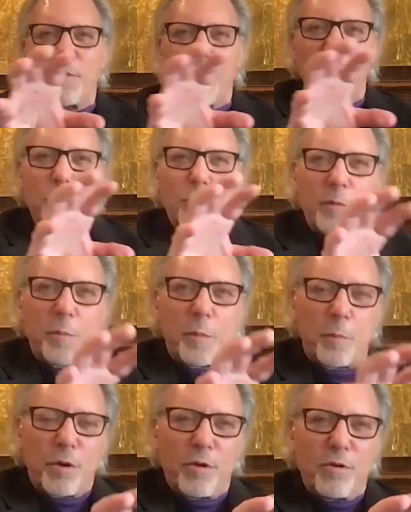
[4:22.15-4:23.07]
it would
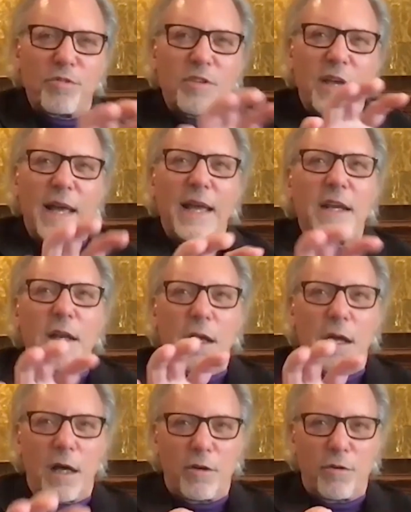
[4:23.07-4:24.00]
produce
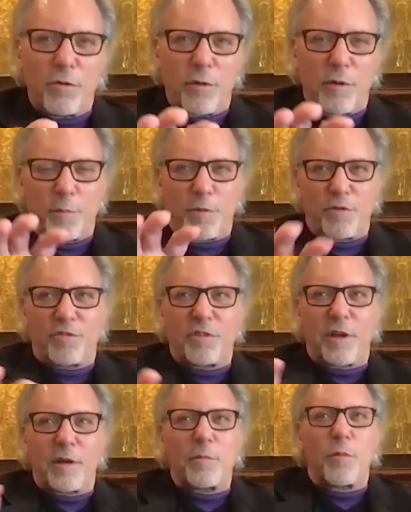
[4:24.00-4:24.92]

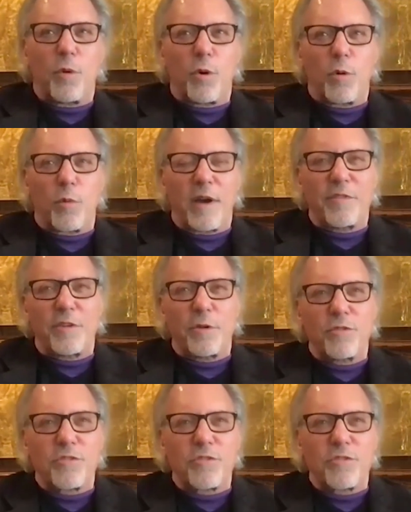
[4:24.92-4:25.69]
800% more revenue.